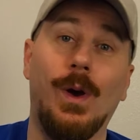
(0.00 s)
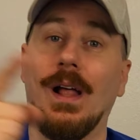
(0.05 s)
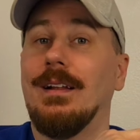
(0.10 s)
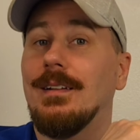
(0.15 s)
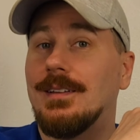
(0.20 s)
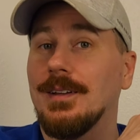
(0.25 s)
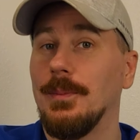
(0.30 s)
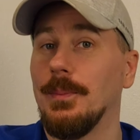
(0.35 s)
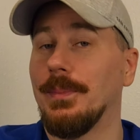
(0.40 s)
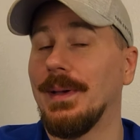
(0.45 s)

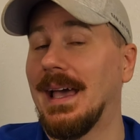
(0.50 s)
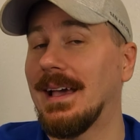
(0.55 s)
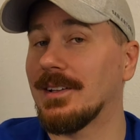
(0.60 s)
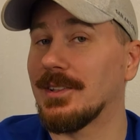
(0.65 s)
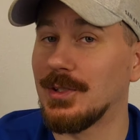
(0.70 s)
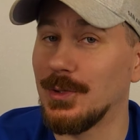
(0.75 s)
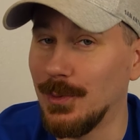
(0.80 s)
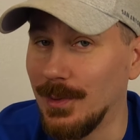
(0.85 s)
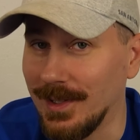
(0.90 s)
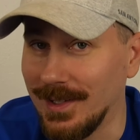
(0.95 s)
welcome
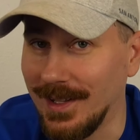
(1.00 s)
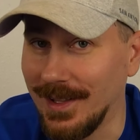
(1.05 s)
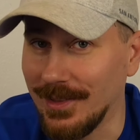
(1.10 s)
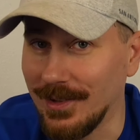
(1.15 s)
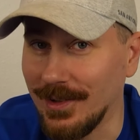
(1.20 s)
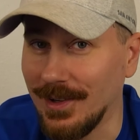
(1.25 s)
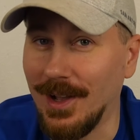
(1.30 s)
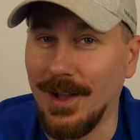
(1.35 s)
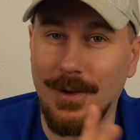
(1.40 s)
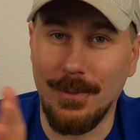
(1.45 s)
back to
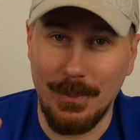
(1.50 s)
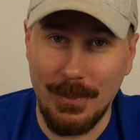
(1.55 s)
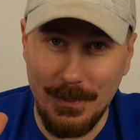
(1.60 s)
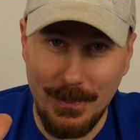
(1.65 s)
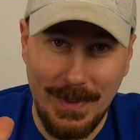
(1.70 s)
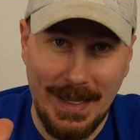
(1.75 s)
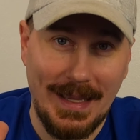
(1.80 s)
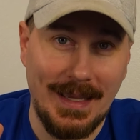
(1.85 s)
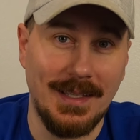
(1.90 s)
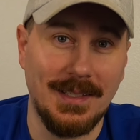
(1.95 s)
another
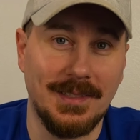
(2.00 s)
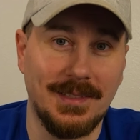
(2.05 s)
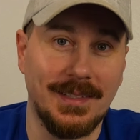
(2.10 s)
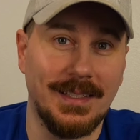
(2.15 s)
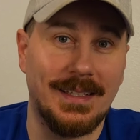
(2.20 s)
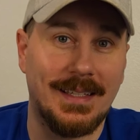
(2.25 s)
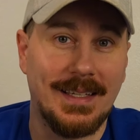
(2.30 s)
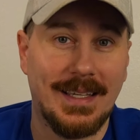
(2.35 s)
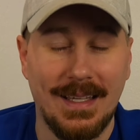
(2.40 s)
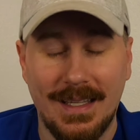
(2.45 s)

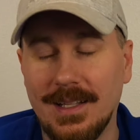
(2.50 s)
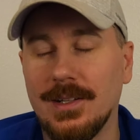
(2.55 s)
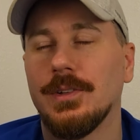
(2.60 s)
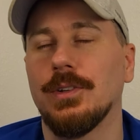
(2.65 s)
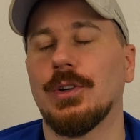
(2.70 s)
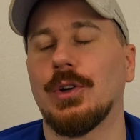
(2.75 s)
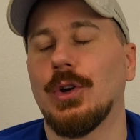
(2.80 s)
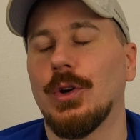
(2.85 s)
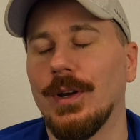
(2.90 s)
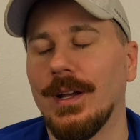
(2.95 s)
amazing,
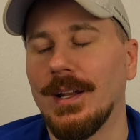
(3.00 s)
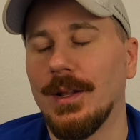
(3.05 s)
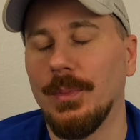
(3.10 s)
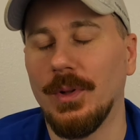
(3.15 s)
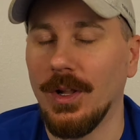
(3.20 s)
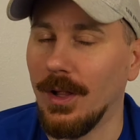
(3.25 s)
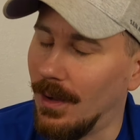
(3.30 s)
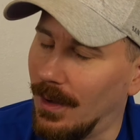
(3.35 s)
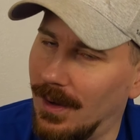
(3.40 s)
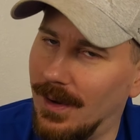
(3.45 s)

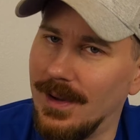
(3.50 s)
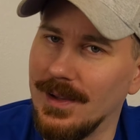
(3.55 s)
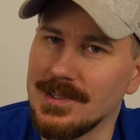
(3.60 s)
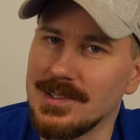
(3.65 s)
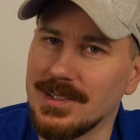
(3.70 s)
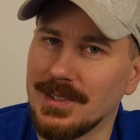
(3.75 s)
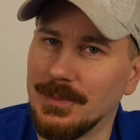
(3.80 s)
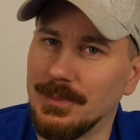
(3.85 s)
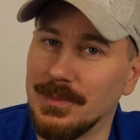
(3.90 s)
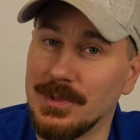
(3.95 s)
incredible,
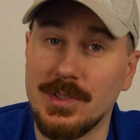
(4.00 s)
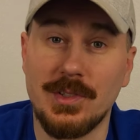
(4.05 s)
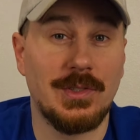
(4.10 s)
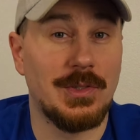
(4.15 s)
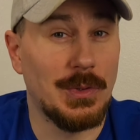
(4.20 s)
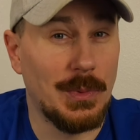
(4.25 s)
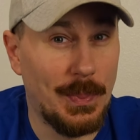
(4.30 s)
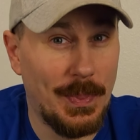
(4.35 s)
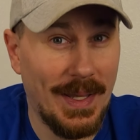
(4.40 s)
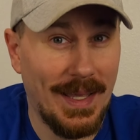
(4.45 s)
awesome,
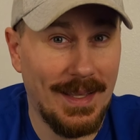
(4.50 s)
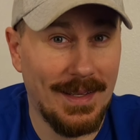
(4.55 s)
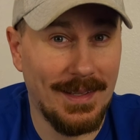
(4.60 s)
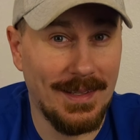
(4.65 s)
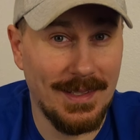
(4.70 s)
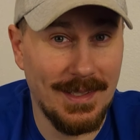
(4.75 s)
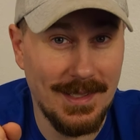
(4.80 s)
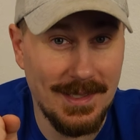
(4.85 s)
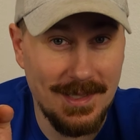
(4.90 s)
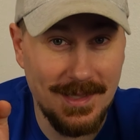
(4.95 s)

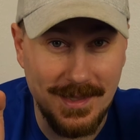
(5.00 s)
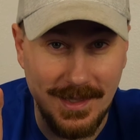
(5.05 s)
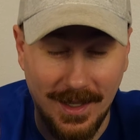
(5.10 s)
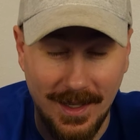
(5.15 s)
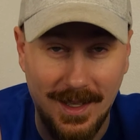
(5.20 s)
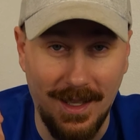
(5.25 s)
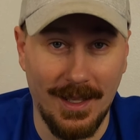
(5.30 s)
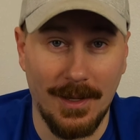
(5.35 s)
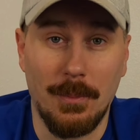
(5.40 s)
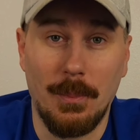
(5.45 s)
stupendous
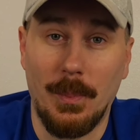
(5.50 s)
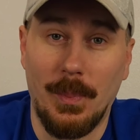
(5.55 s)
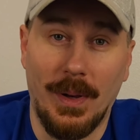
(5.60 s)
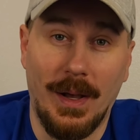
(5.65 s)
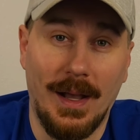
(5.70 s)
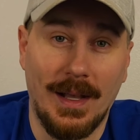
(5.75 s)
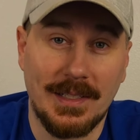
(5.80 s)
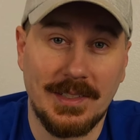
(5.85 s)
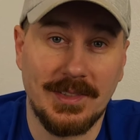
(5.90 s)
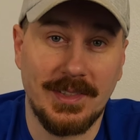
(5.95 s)

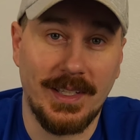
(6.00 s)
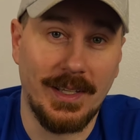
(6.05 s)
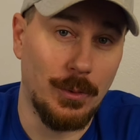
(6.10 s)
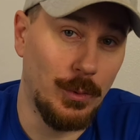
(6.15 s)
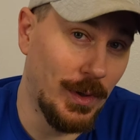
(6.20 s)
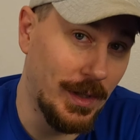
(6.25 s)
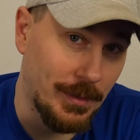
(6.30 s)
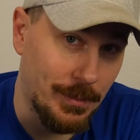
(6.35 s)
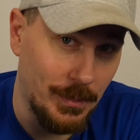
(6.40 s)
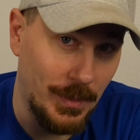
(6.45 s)
unboxing
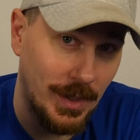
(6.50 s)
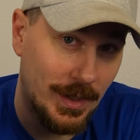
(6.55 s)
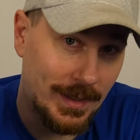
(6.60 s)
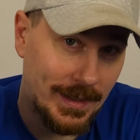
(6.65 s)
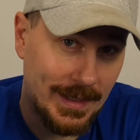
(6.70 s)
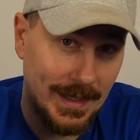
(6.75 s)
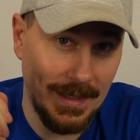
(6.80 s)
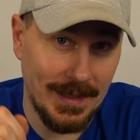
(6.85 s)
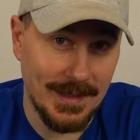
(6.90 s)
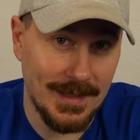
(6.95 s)
with
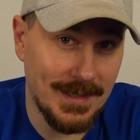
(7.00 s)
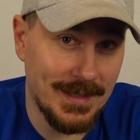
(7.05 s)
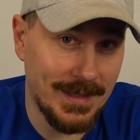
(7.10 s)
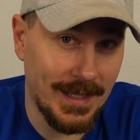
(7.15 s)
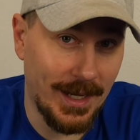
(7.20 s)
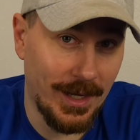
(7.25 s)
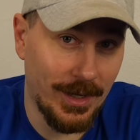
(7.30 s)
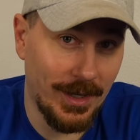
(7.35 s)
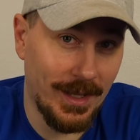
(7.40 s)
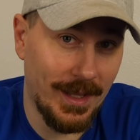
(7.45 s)
Mark and
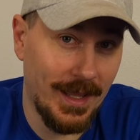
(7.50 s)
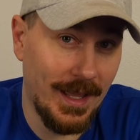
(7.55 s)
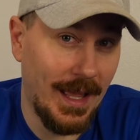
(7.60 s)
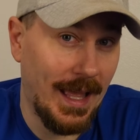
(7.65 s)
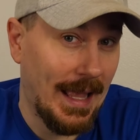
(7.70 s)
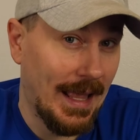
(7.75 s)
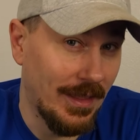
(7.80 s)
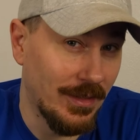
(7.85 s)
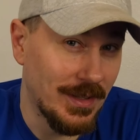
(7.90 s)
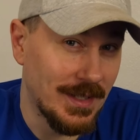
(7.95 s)

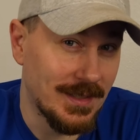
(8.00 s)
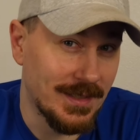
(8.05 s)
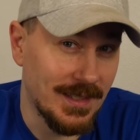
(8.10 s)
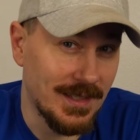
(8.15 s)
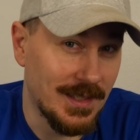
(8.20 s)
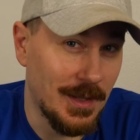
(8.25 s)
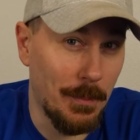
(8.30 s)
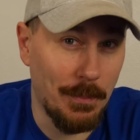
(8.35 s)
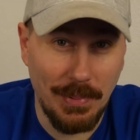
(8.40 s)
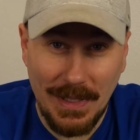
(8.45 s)
Sarah, and this is
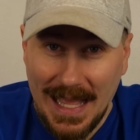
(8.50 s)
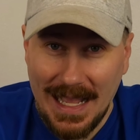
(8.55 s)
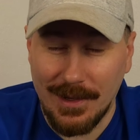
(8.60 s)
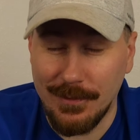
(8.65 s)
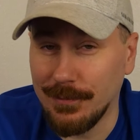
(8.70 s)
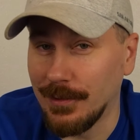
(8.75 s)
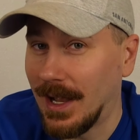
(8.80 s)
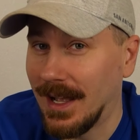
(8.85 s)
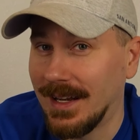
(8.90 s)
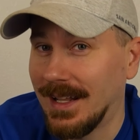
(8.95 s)
the Black
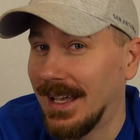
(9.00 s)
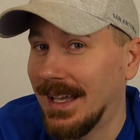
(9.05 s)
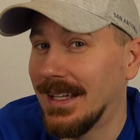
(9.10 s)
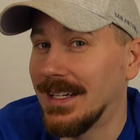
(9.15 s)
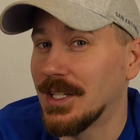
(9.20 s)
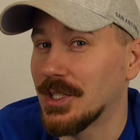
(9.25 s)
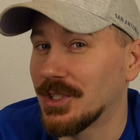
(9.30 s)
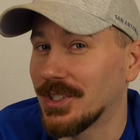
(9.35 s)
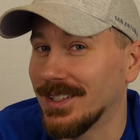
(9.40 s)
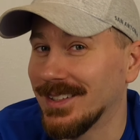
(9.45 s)
Friday
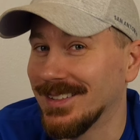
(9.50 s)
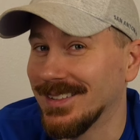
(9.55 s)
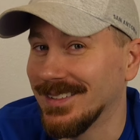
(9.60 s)
edition.